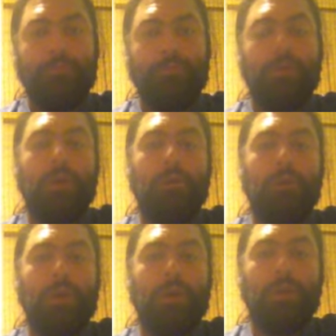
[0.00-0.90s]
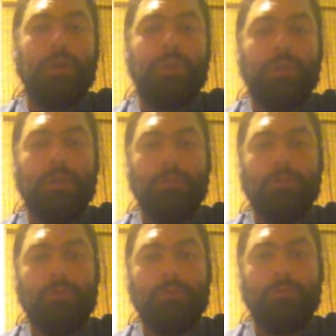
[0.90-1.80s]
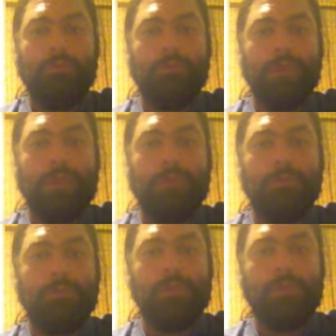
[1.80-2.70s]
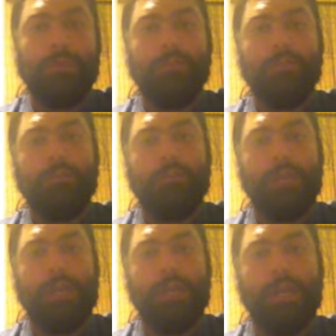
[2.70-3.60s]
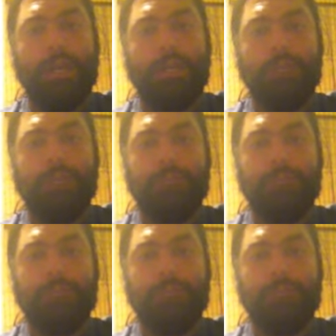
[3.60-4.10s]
So I want to share my experience that I had